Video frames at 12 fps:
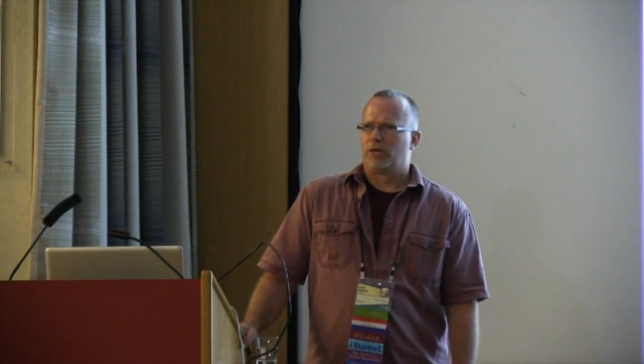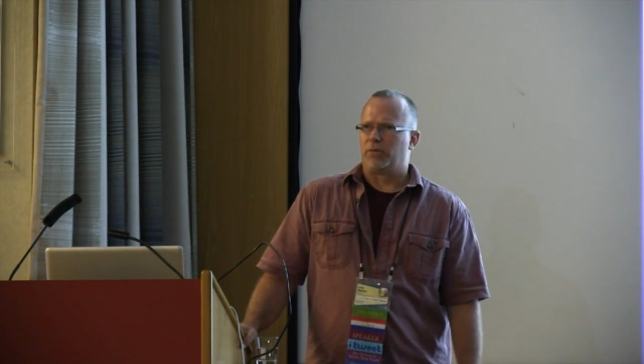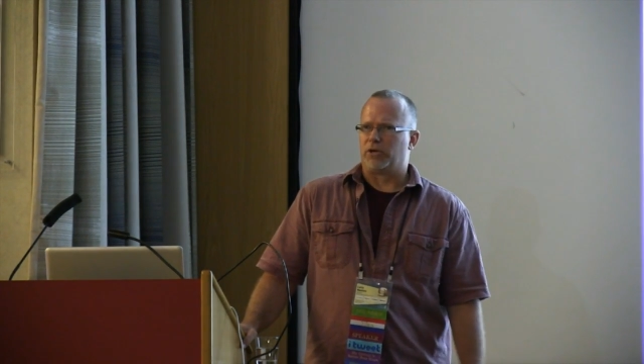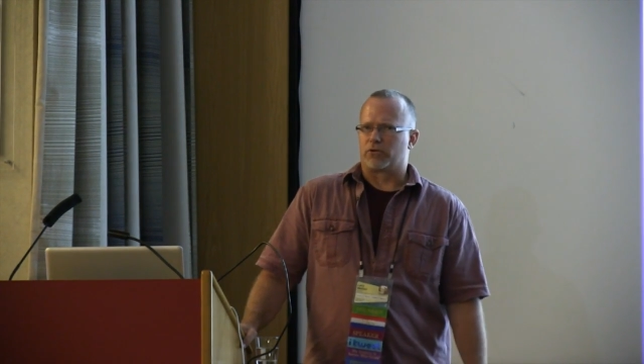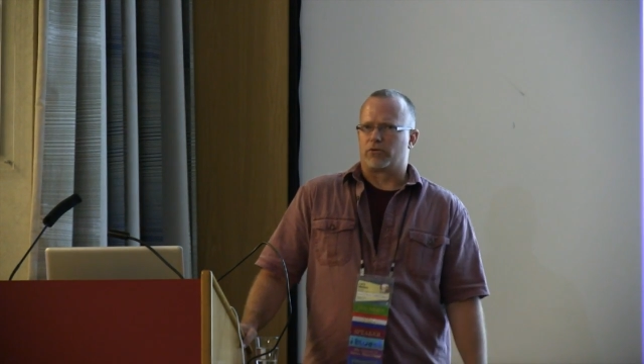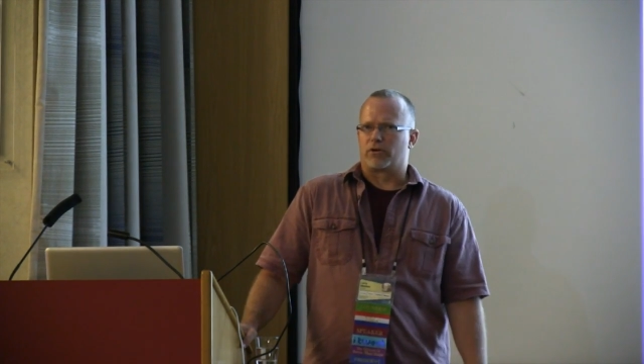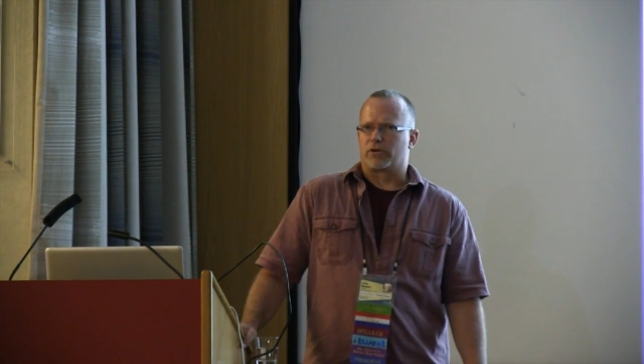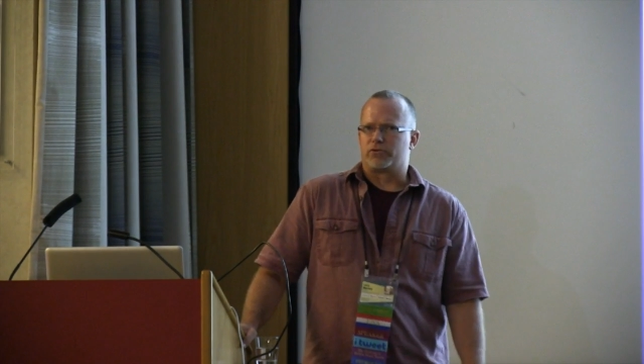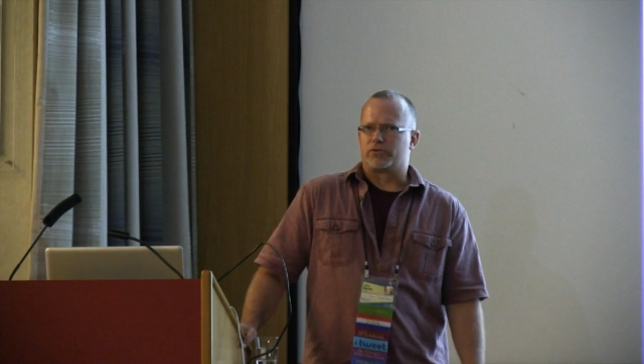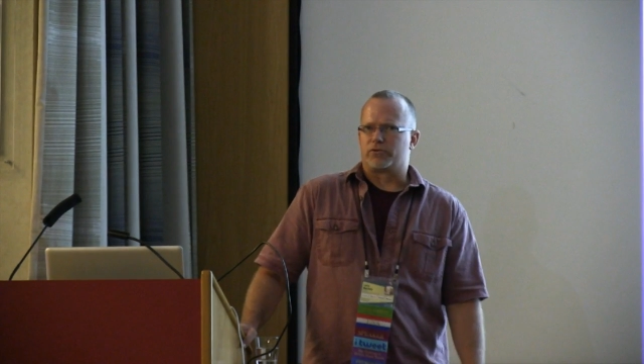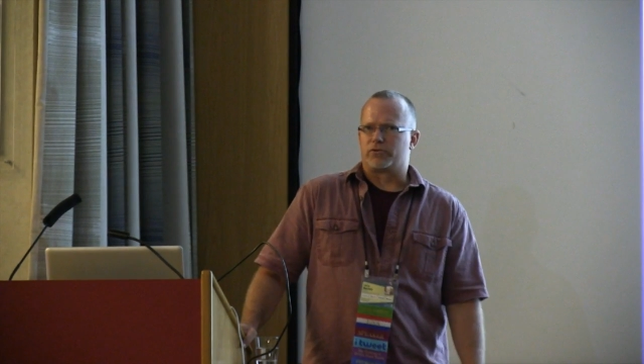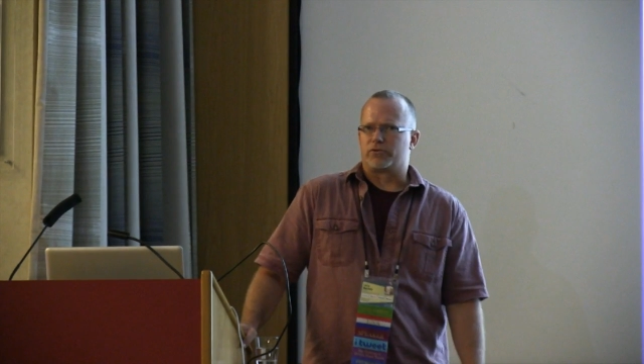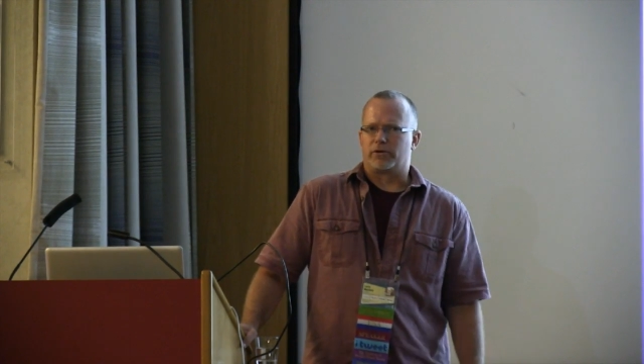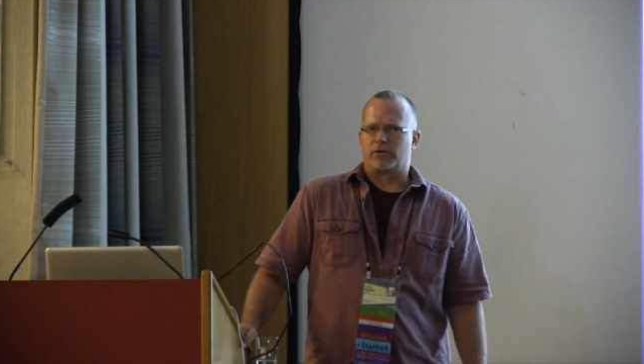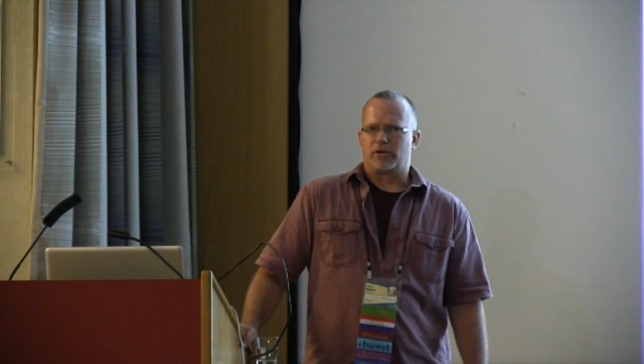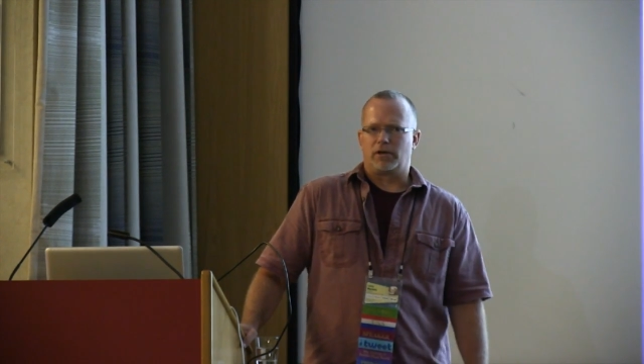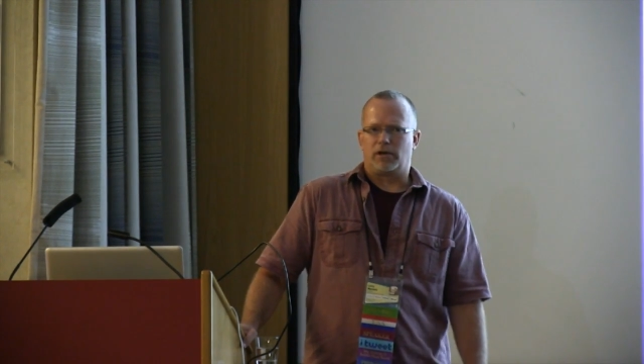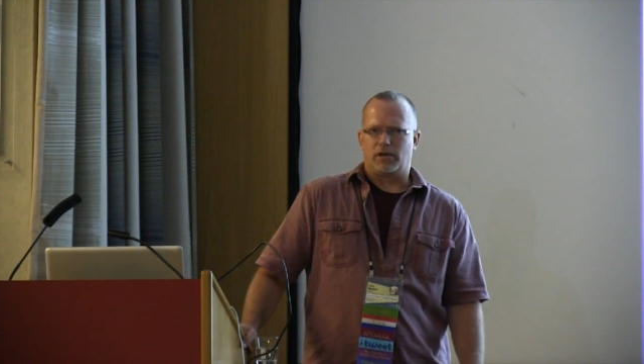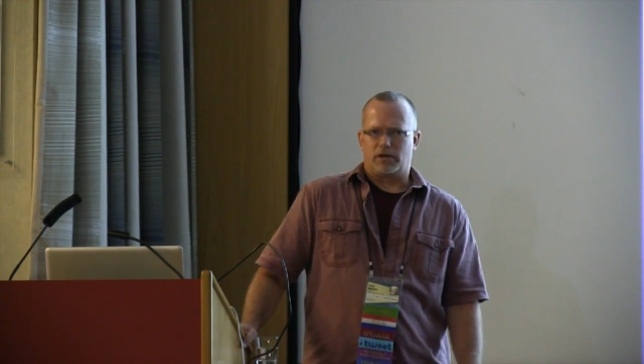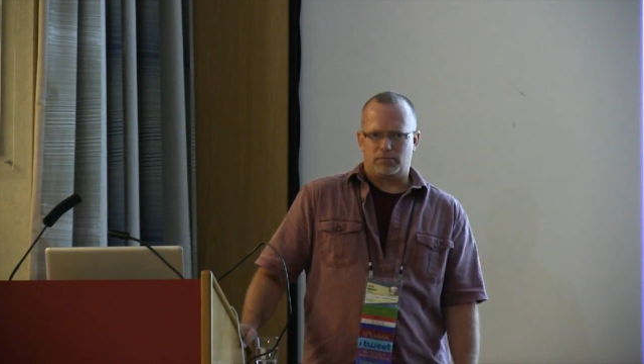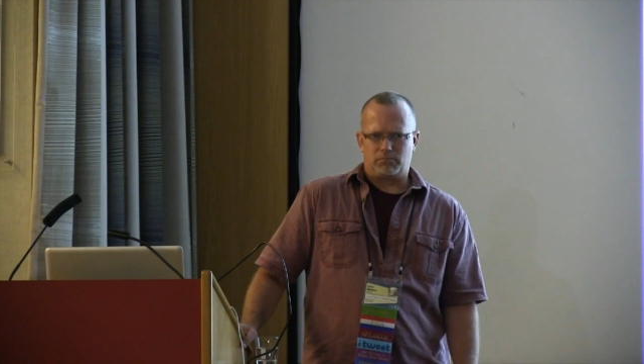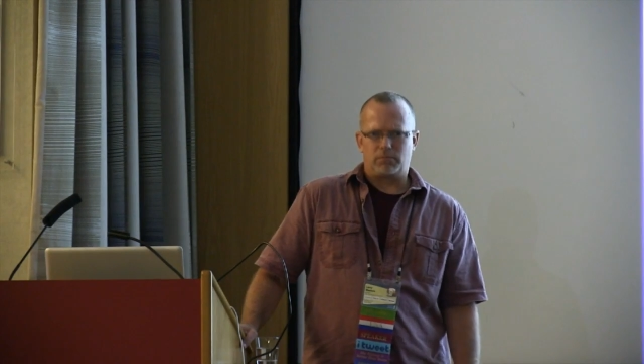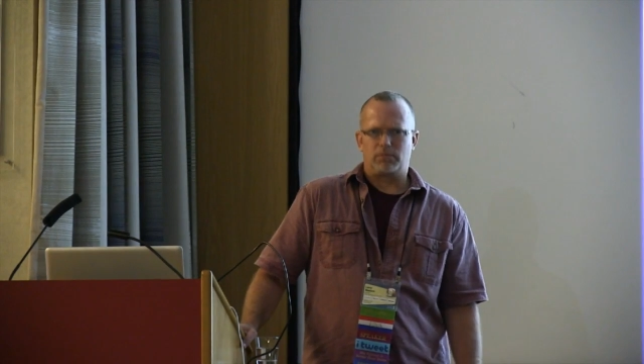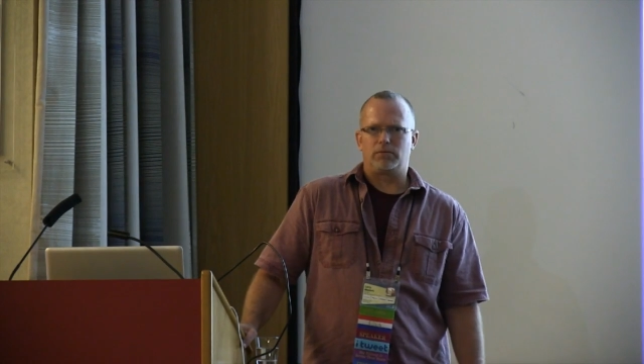be a core contributor, and
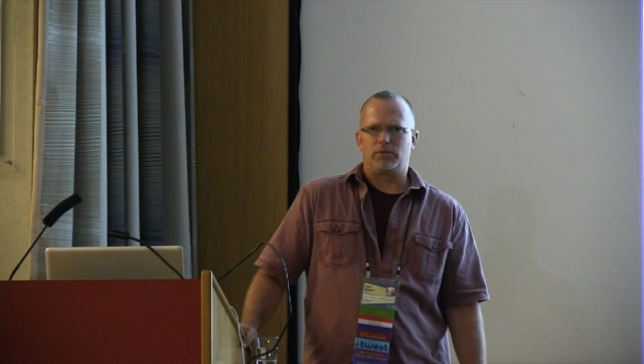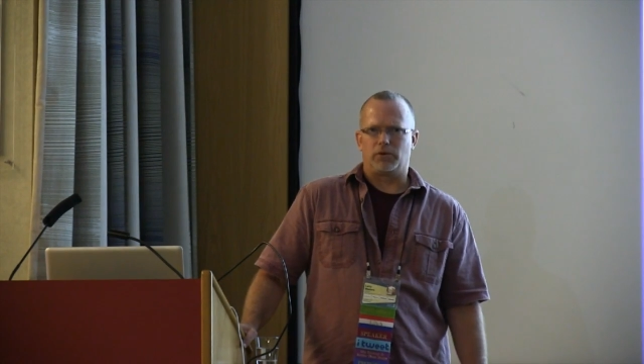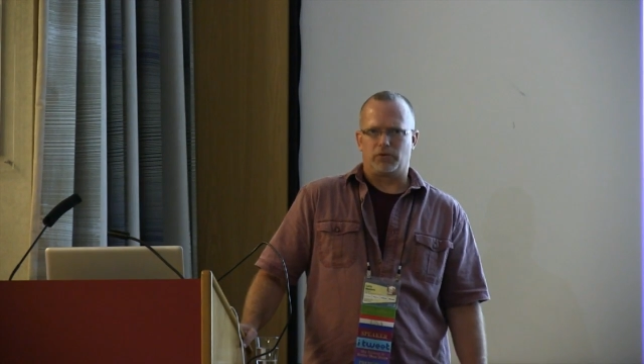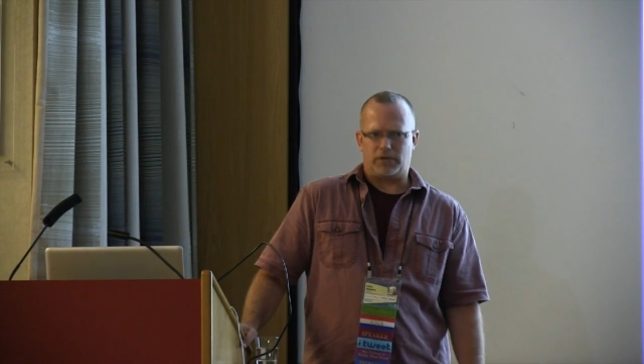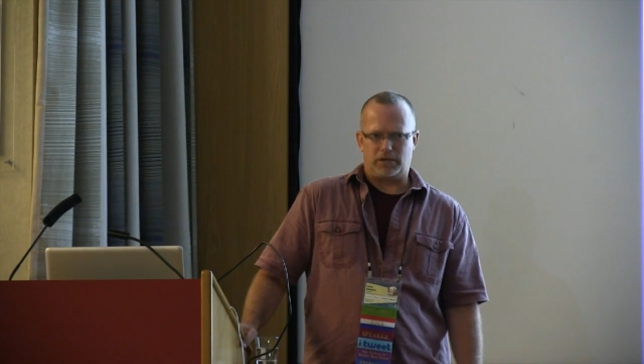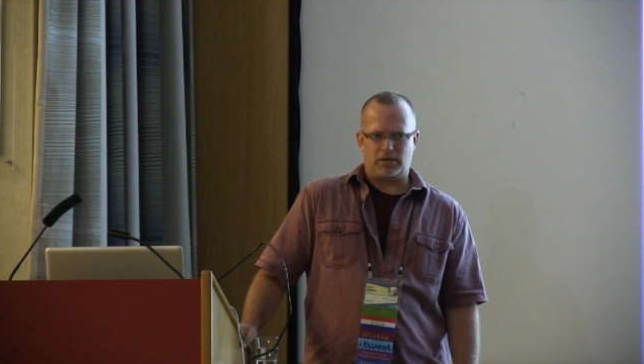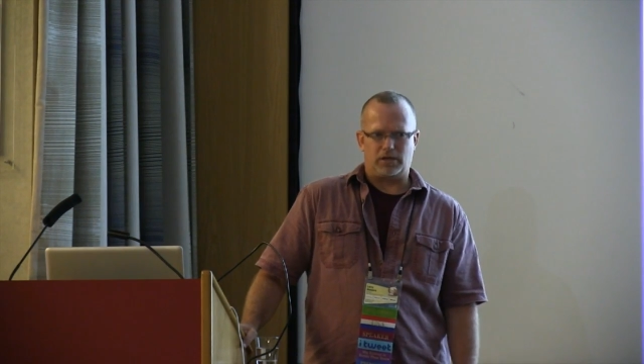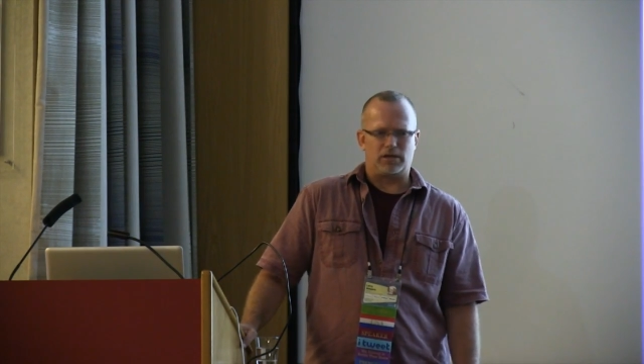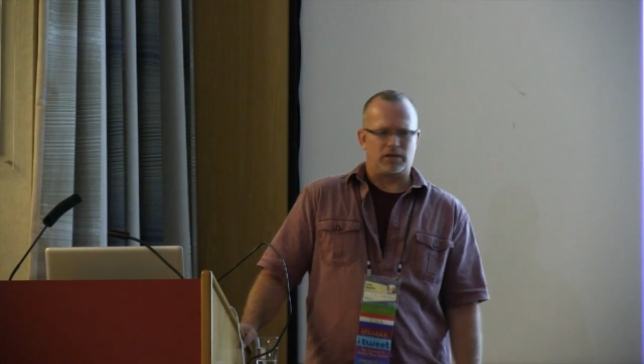you know he did.